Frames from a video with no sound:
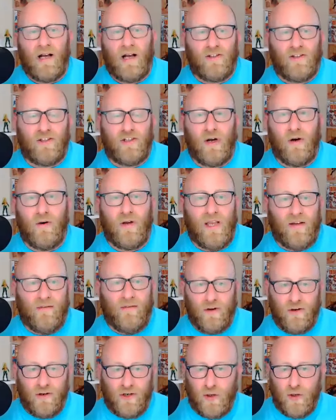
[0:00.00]
So if
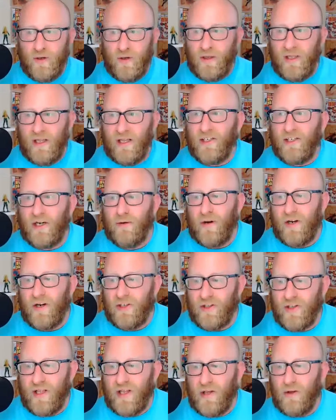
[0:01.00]
you're doing lead
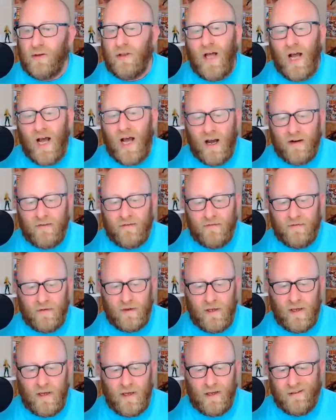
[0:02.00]
generation that you love,
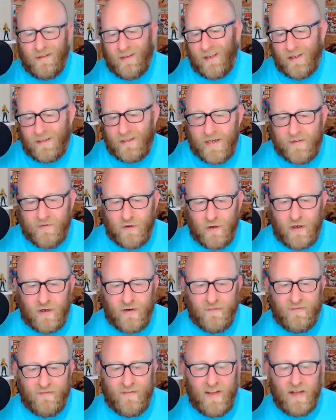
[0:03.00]
then it's never going
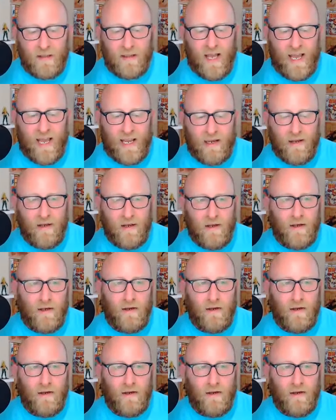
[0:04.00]
to feel like